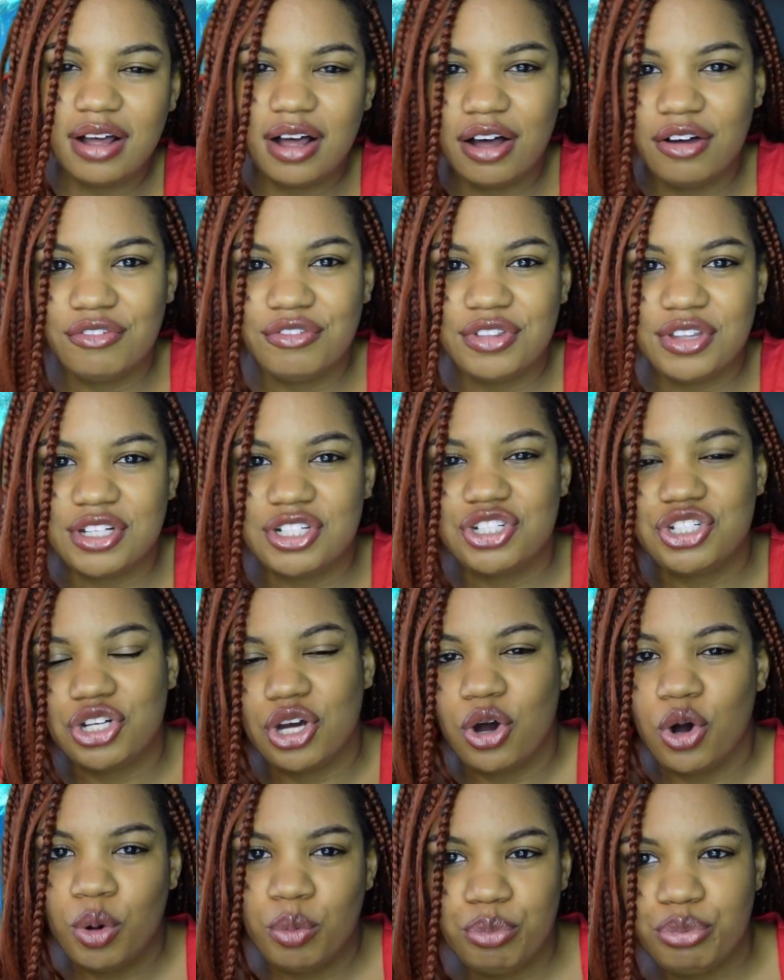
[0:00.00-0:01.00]
of the
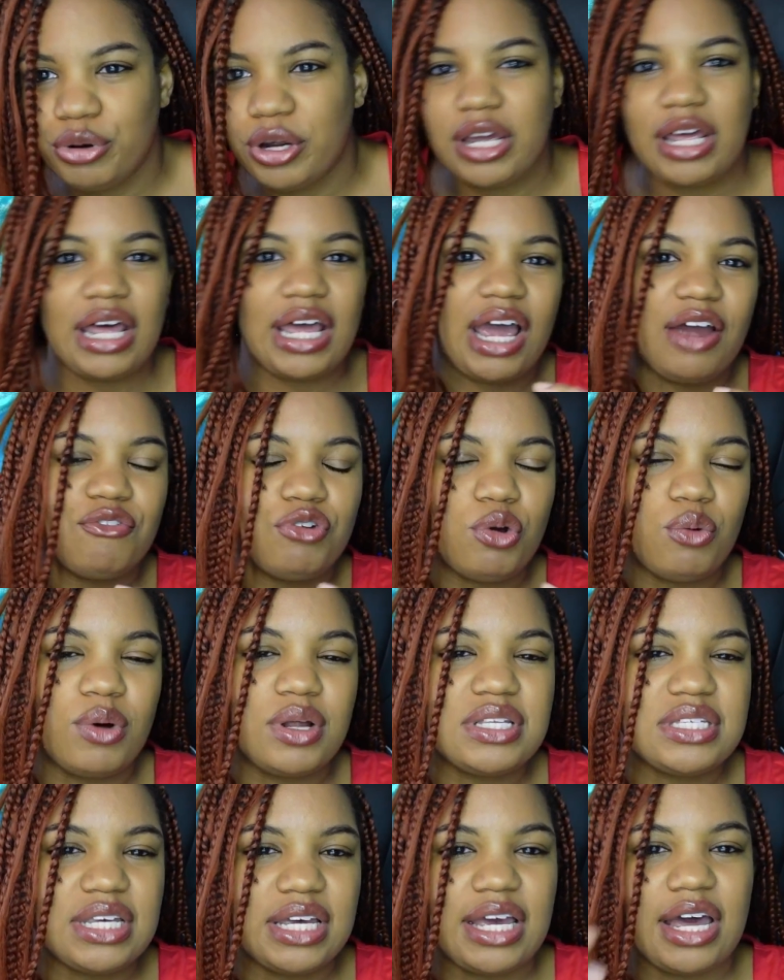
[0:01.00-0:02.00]
show, bringing
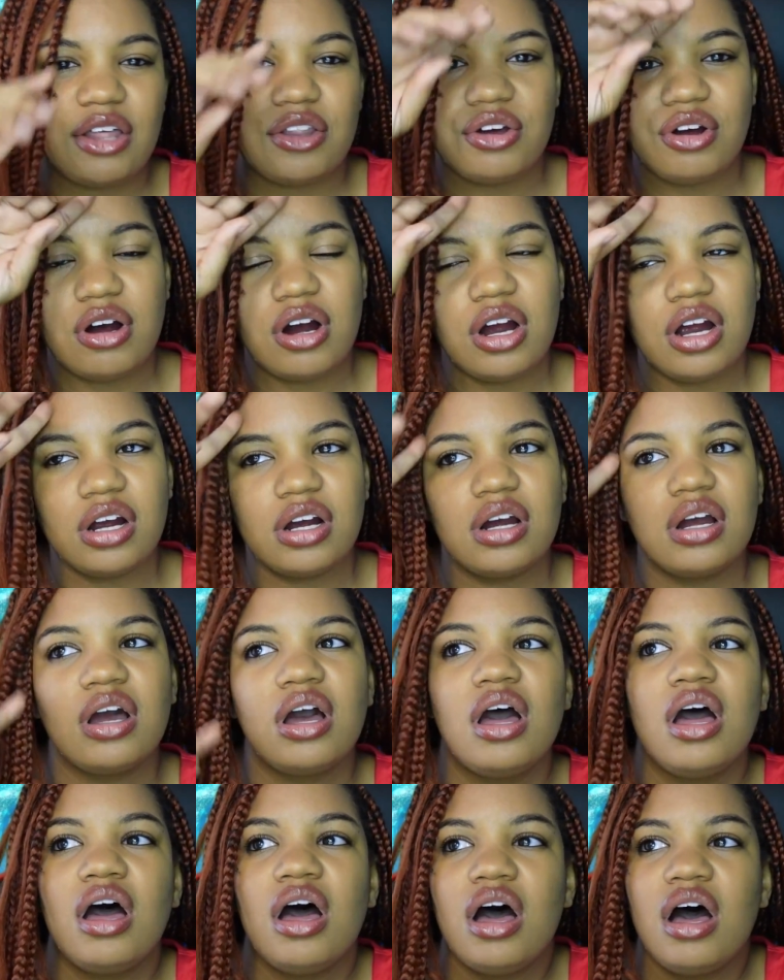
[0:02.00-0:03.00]
everyone together arc.
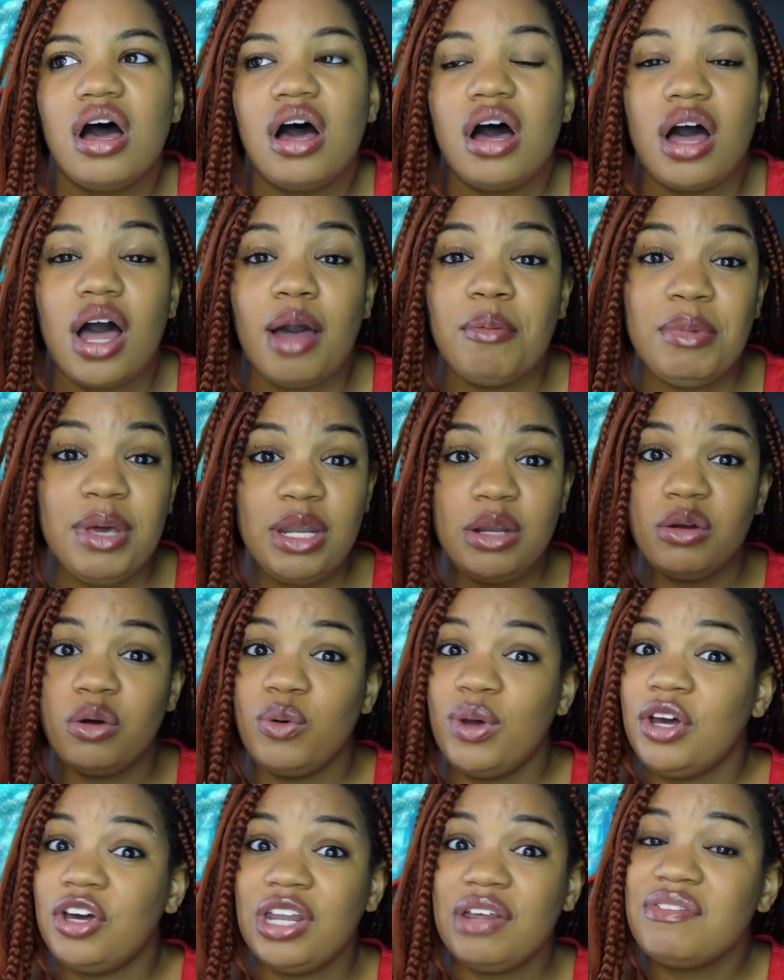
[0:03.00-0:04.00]
I mean,
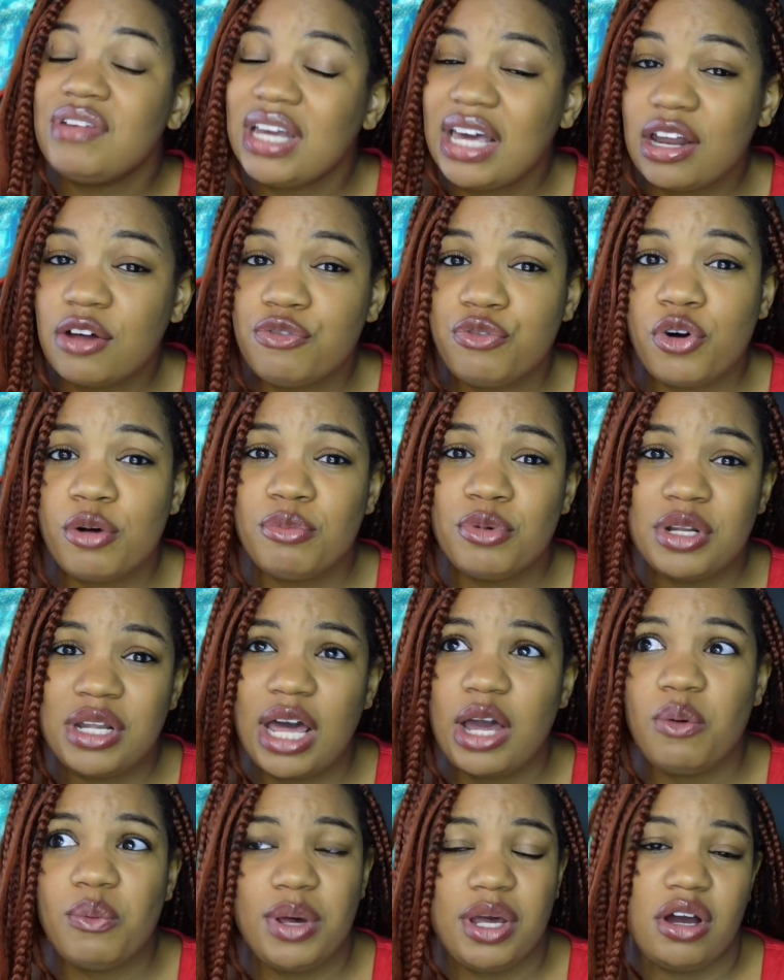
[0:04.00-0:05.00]
we could even get a formal
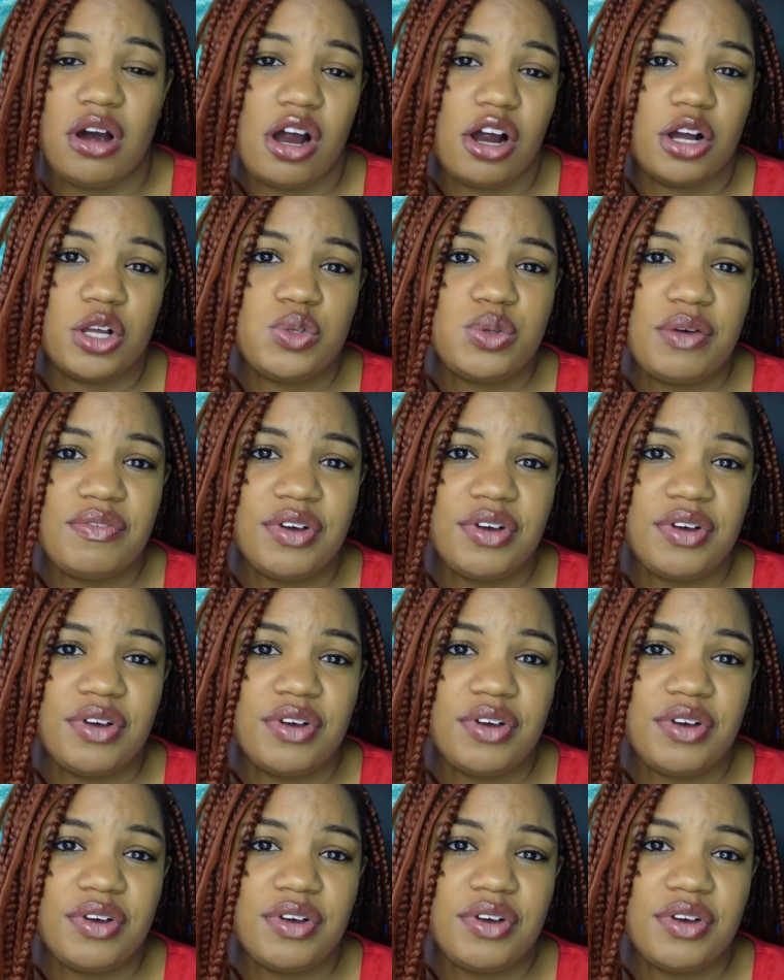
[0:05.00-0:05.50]
Nightwing arc because we